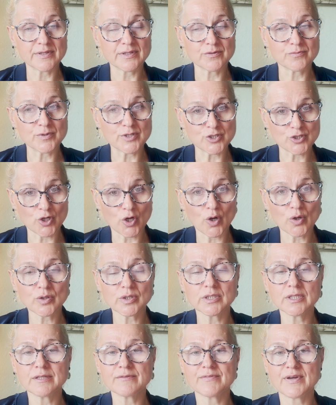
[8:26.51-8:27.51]
return
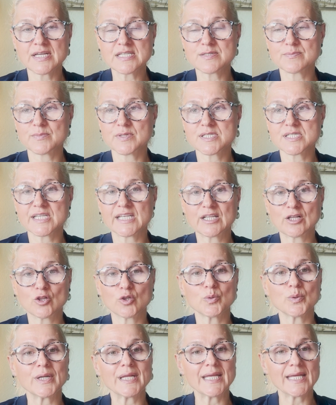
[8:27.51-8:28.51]
on investments,
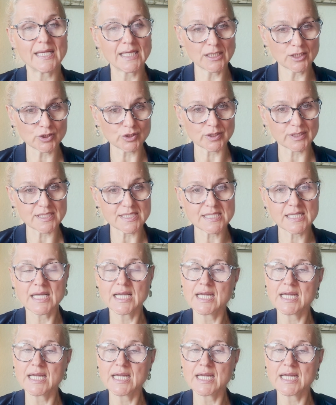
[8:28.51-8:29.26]
including interest,